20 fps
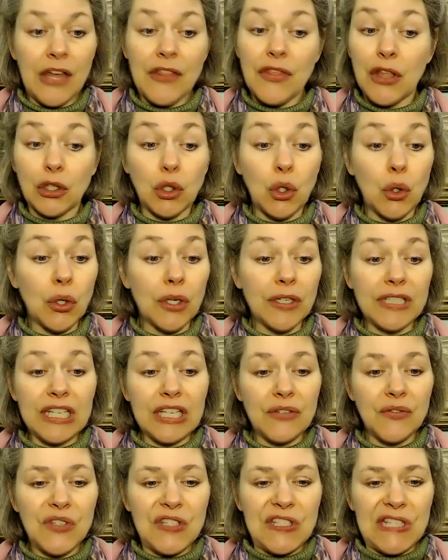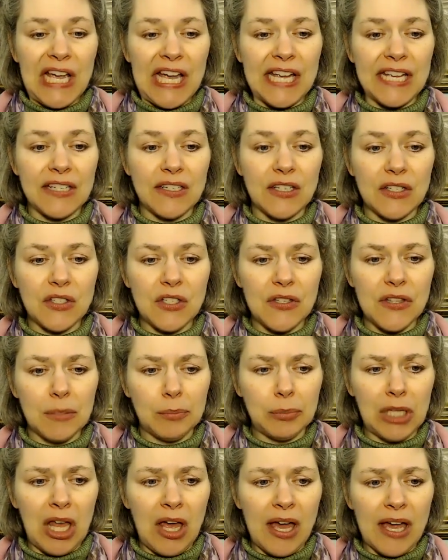The Lord gives sight to the
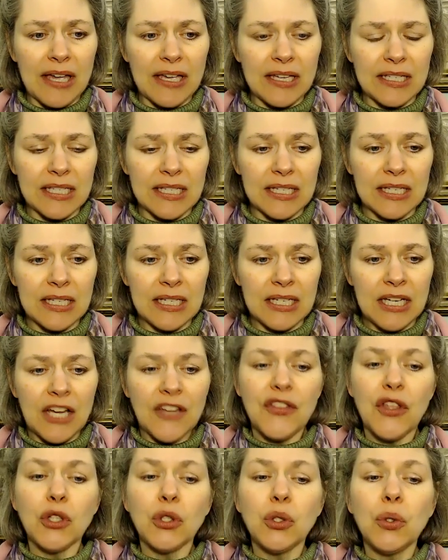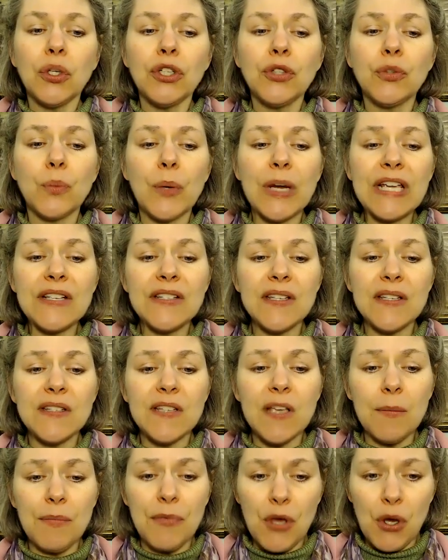blind. The Lord raises
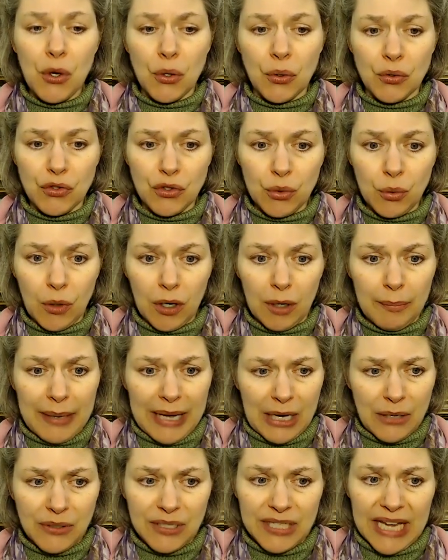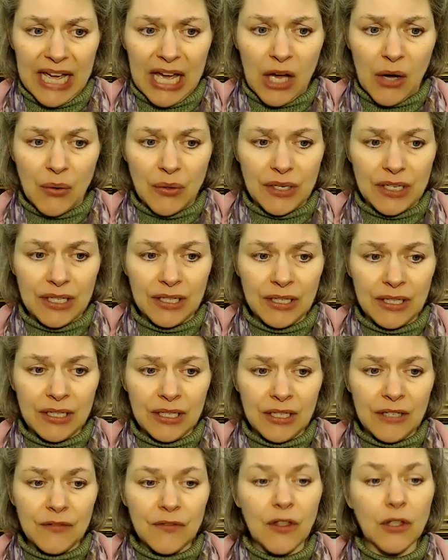up those who are bowed down.
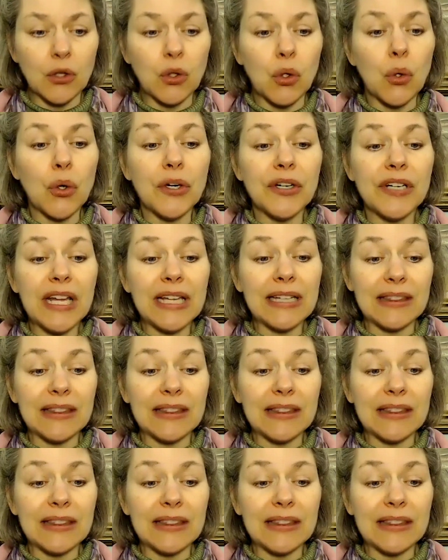The Lord